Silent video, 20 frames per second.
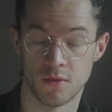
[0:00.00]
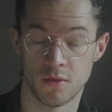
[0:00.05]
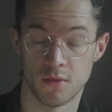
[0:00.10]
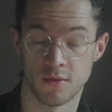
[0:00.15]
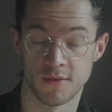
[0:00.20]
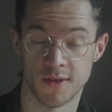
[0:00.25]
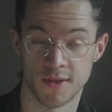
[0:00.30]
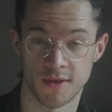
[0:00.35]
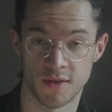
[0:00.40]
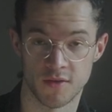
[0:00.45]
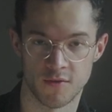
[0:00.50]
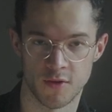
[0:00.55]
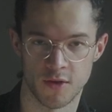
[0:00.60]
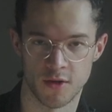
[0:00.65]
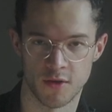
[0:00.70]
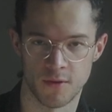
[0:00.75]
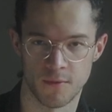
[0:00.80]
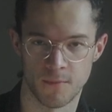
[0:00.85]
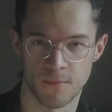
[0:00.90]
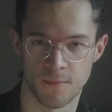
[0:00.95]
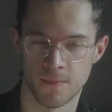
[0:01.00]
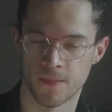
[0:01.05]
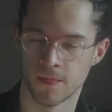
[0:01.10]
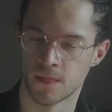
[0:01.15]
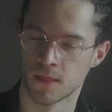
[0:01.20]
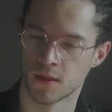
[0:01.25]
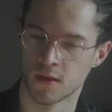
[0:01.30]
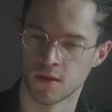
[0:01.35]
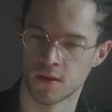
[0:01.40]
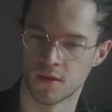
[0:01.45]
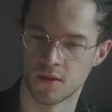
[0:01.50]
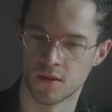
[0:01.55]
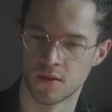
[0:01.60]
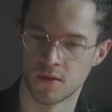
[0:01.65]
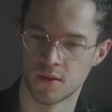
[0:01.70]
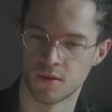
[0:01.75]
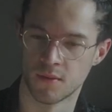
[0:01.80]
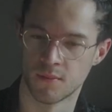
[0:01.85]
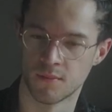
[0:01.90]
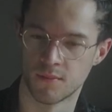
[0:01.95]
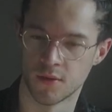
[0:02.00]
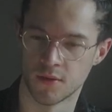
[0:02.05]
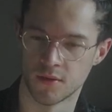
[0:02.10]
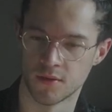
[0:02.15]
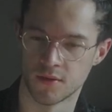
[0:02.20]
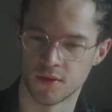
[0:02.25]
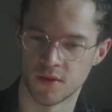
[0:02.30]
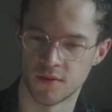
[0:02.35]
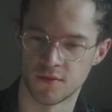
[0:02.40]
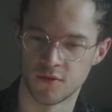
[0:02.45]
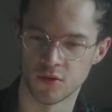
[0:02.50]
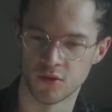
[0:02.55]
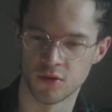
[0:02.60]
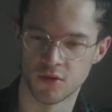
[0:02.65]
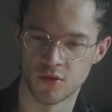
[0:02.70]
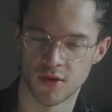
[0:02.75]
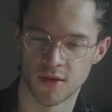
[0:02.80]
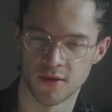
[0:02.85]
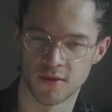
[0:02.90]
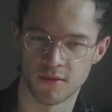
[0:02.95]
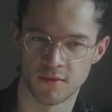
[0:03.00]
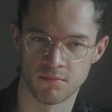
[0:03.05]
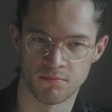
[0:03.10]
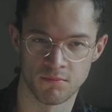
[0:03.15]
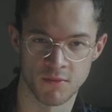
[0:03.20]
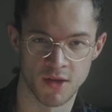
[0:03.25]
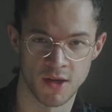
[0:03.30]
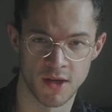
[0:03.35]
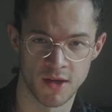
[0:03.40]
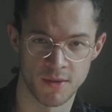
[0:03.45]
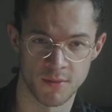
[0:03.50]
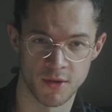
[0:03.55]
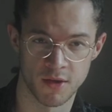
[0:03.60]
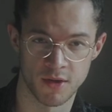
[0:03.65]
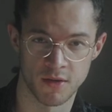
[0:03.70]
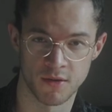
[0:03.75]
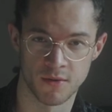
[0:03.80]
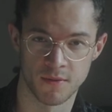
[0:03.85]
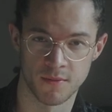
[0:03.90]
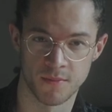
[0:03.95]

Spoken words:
satisfying. But if you're good at climbing,